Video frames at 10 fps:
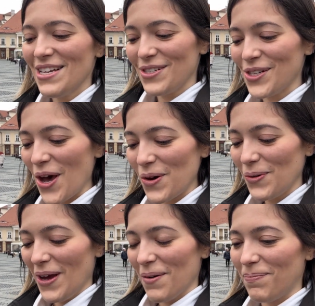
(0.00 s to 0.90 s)

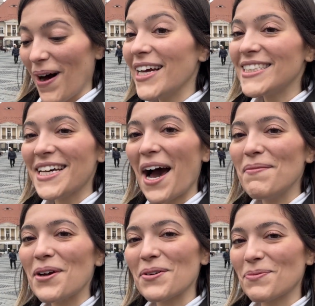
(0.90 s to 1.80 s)
So by the
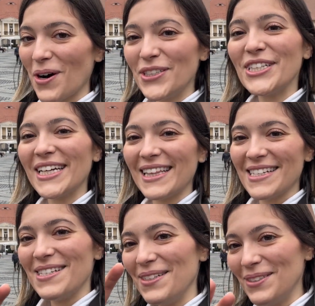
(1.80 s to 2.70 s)
time you're watching
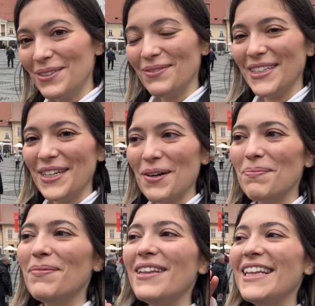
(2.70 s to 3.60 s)
this YouTube
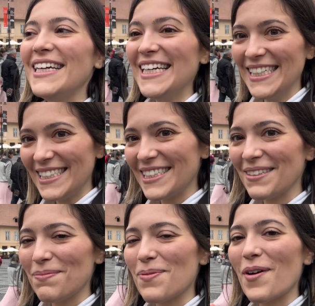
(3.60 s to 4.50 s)
video,
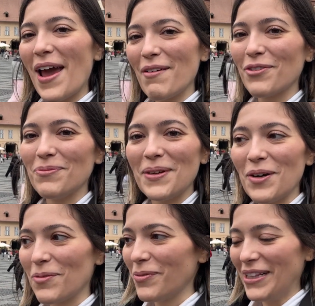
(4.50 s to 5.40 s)
please pray for
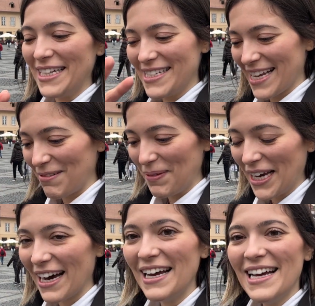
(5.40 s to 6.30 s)
me, or please send
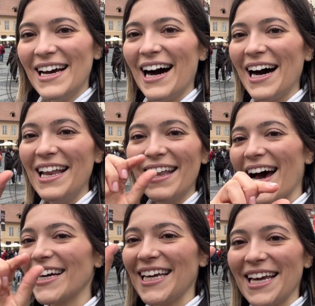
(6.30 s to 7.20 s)
me a
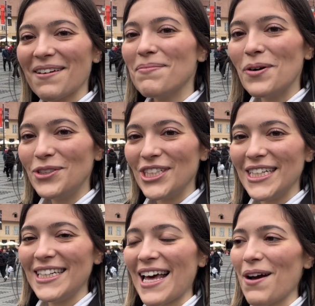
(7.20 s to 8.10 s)
lucky
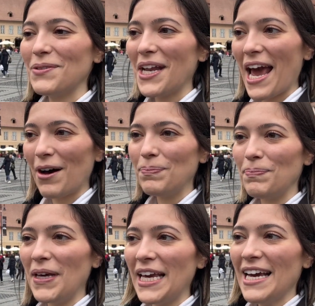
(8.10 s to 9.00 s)
emoji that would help
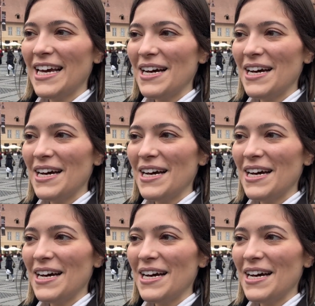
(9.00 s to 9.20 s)
me